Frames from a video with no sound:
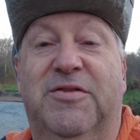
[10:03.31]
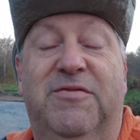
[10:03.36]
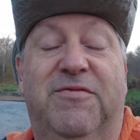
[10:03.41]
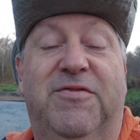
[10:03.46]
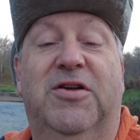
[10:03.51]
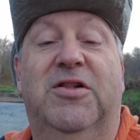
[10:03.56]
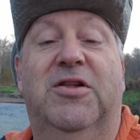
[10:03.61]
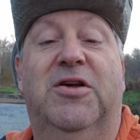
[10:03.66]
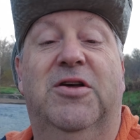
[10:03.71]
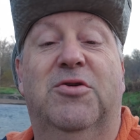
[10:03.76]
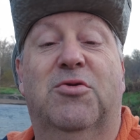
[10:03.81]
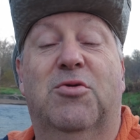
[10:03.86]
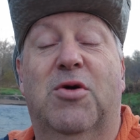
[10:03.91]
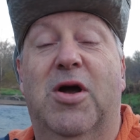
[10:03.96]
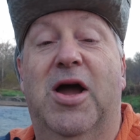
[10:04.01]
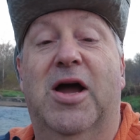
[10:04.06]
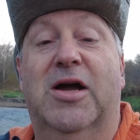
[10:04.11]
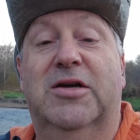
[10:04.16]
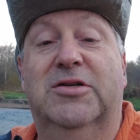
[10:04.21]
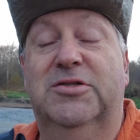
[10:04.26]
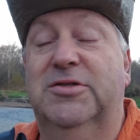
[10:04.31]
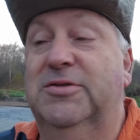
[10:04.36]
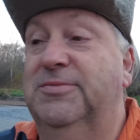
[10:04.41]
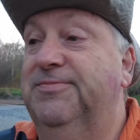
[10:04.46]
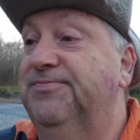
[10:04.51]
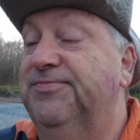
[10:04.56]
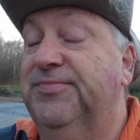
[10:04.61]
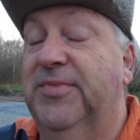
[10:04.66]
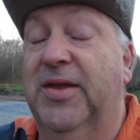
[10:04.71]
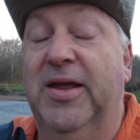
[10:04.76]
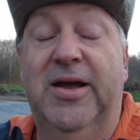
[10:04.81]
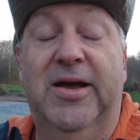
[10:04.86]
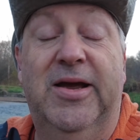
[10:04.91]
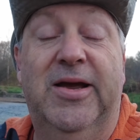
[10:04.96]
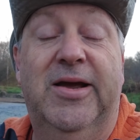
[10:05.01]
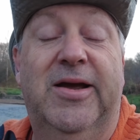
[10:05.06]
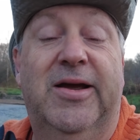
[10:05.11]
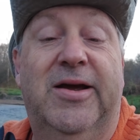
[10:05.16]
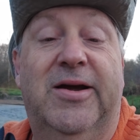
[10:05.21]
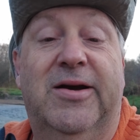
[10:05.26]
and fell on the rocks.
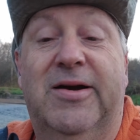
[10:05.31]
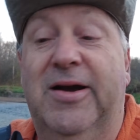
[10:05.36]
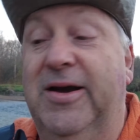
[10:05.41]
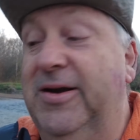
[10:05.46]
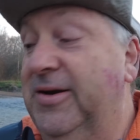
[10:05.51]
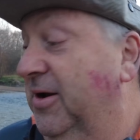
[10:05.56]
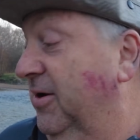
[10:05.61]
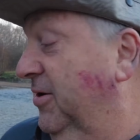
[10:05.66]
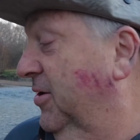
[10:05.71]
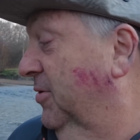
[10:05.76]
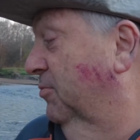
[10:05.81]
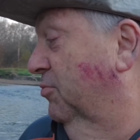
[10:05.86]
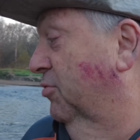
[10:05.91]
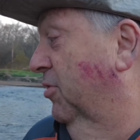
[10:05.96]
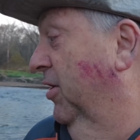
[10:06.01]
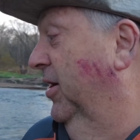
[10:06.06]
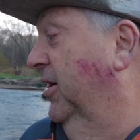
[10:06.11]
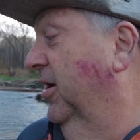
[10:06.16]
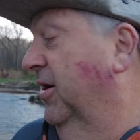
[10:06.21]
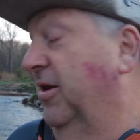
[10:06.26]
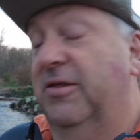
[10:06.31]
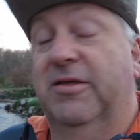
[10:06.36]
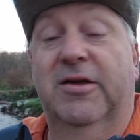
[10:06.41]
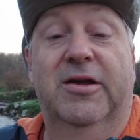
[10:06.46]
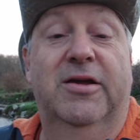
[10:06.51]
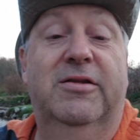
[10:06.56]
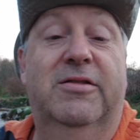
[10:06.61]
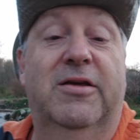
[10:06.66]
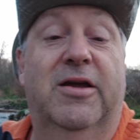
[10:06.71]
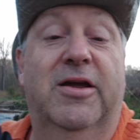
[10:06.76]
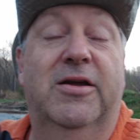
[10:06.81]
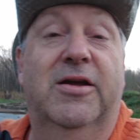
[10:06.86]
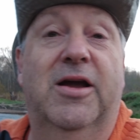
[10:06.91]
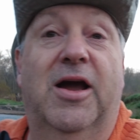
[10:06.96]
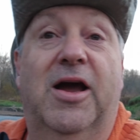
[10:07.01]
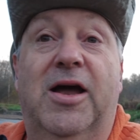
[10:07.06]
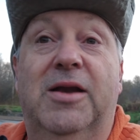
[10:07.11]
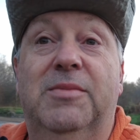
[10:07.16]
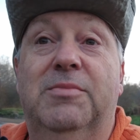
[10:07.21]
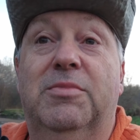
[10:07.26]
All right, now didn't break anything, thank
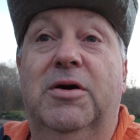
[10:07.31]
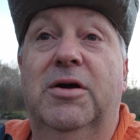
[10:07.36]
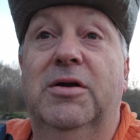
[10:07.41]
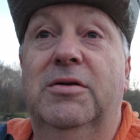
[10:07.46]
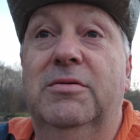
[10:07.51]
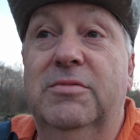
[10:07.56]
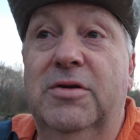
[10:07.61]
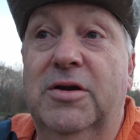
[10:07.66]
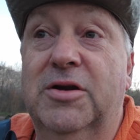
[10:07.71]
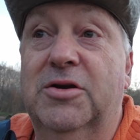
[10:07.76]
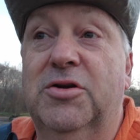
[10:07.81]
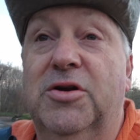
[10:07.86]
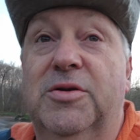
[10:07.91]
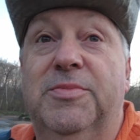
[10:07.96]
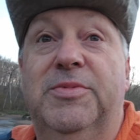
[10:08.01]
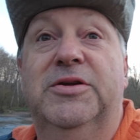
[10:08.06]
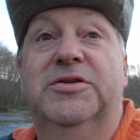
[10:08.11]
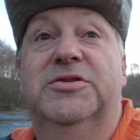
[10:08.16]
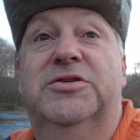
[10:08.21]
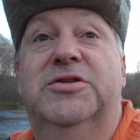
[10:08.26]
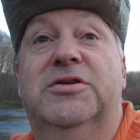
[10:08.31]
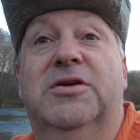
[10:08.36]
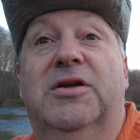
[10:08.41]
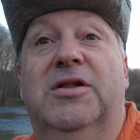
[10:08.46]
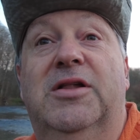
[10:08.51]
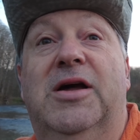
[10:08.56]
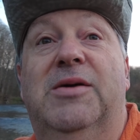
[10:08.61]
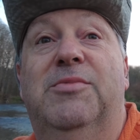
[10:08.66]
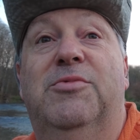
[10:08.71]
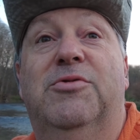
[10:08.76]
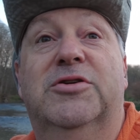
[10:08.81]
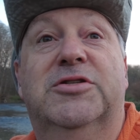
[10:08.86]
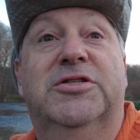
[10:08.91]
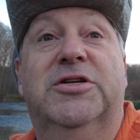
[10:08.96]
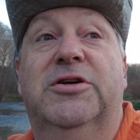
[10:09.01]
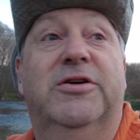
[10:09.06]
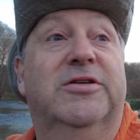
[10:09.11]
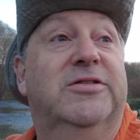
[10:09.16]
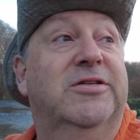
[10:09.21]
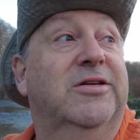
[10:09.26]
God, but it could have been a lot more
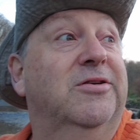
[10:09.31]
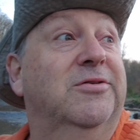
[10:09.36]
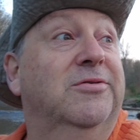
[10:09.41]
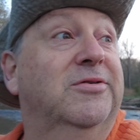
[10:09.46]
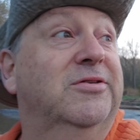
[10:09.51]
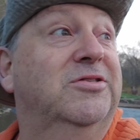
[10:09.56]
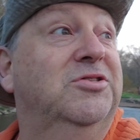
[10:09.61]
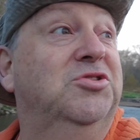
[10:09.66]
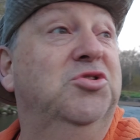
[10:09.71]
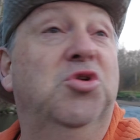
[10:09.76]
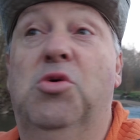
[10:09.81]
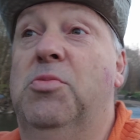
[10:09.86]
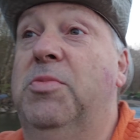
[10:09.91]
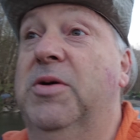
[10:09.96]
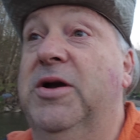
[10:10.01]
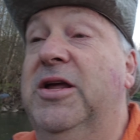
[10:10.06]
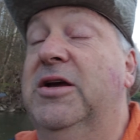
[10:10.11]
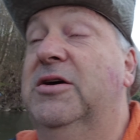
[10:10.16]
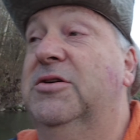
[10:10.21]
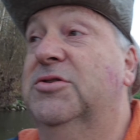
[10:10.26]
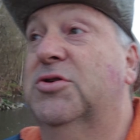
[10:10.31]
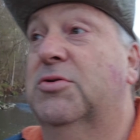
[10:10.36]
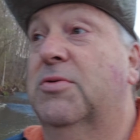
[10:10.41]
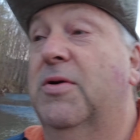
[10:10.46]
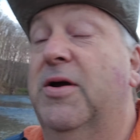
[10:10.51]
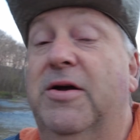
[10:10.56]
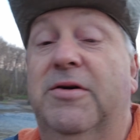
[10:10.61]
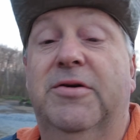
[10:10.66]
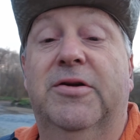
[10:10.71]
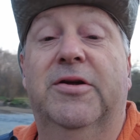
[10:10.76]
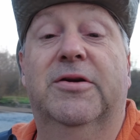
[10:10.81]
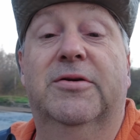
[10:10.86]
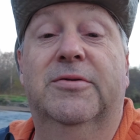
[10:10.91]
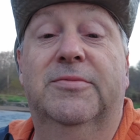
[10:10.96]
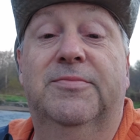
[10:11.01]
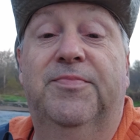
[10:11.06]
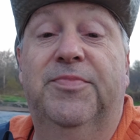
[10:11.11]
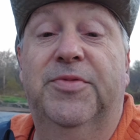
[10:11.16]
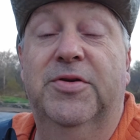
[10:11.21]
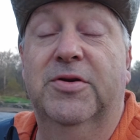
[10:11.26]
serious, and there is nobody else around here.
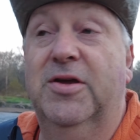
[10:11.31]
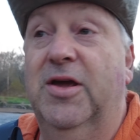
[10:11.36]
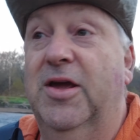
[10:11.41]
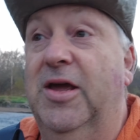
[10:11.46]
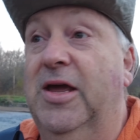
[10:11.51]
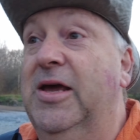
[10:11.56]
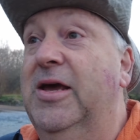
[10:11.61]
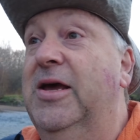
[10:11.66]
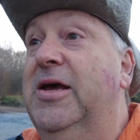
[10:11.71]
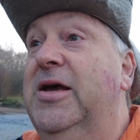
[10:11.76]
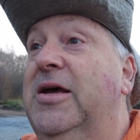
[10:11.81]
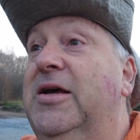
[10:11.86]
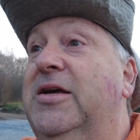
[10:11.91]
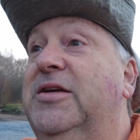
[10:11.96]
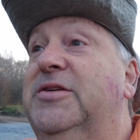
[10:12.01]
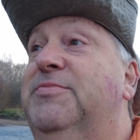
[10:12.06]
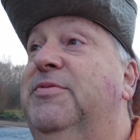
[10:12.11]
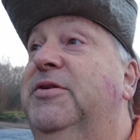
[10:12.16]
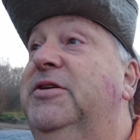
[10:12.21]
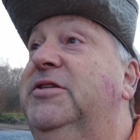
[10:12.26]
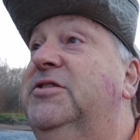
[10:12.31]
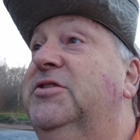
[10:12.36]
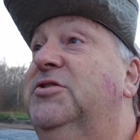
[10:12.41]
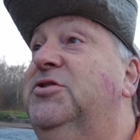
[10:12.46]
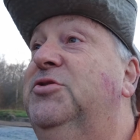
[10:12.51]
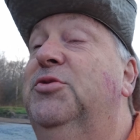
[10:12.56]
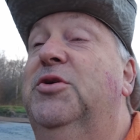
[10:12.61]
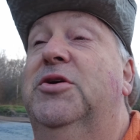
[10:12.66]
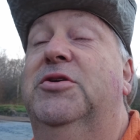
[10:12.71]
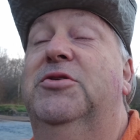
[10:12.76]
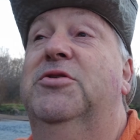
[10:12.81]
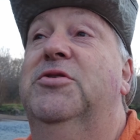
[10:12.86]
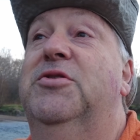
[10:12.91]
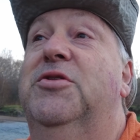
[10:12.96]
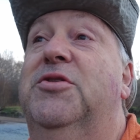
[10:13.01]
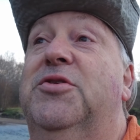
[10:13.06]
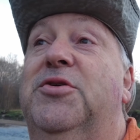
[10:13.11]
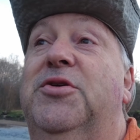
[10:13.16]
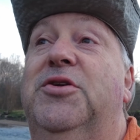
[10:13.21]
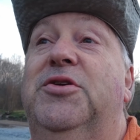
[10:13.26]
Okay, this place is
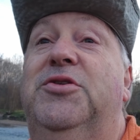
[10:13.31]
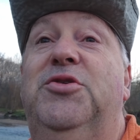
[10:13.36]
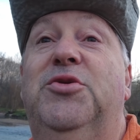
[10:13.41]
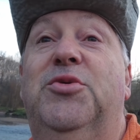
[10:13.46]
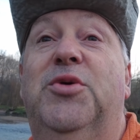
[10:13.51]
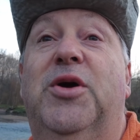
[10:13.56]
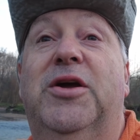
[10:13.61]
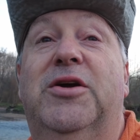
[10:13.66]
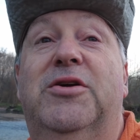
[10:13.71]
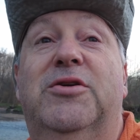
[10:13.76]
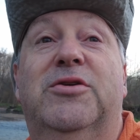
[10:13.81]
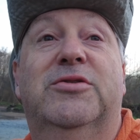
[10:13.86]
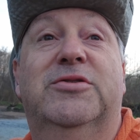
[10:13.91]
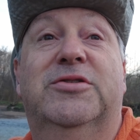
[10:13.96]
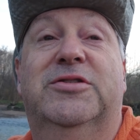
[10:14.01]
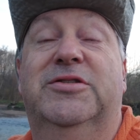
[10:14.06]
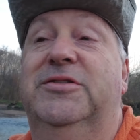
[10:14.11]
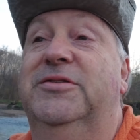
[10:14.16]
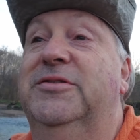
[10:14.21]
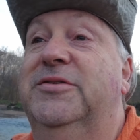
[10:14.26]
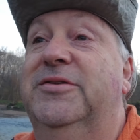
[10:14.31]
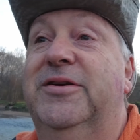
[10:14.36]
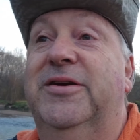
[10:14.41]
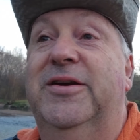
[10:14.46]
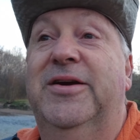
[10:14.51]
232 acres, and